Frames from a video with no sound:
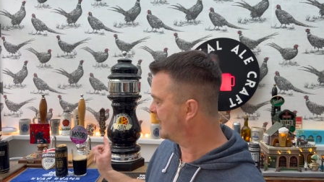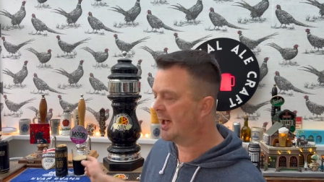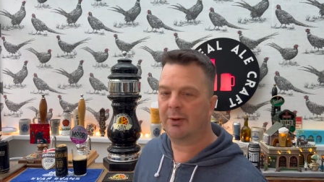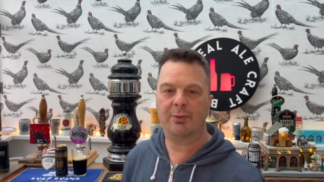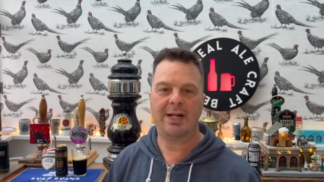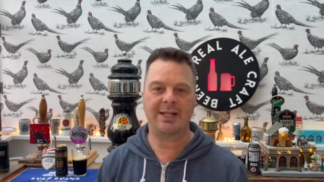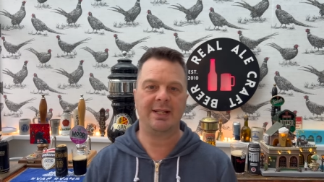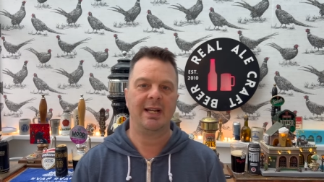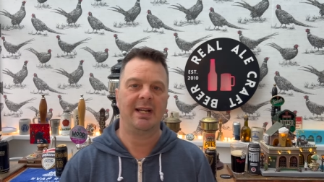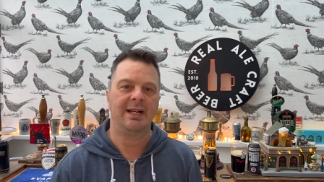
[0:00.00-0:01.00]
are ready
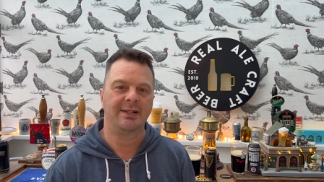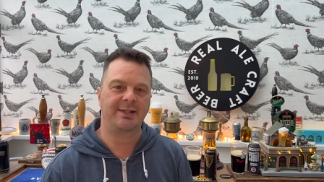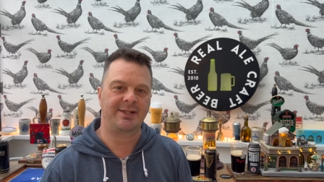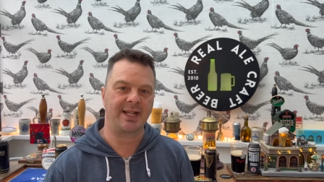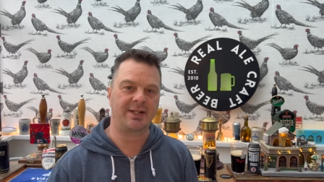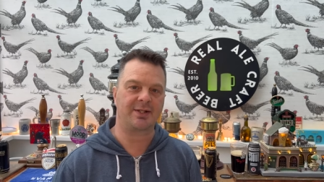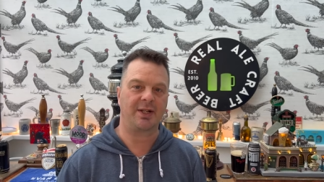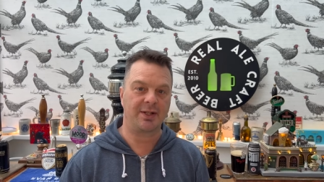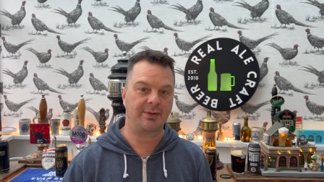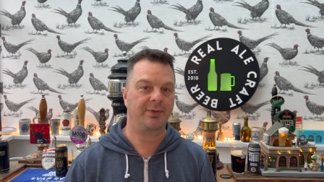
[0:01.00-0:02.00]
to take a
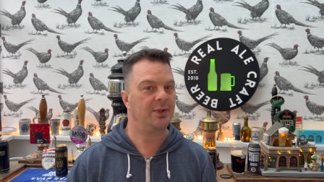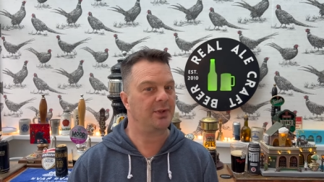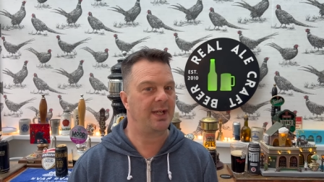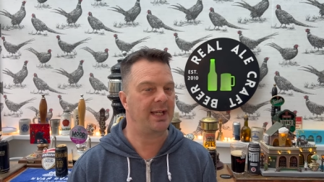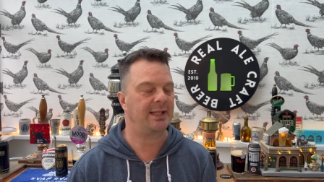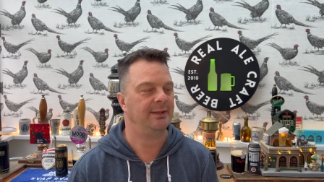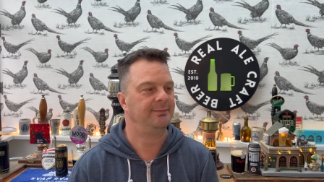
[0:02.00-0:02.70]
slice of your cake.